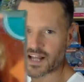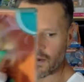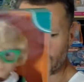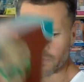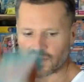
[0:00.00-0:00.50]

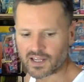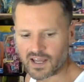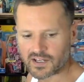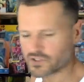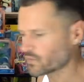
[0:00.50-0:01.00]
now. They're the
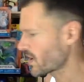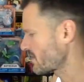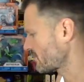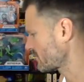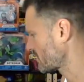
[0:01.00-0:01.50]
latest
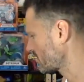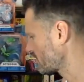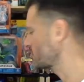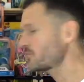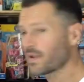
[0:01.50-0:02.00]
wave of
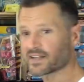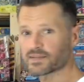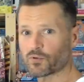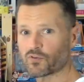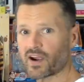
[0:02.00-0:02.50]
them. Do make
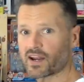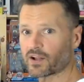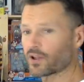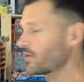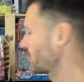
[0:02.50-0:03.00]
some great
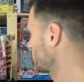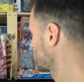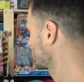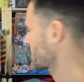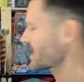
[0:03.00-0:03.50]

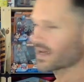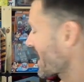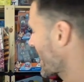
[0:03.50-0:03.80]
clothes that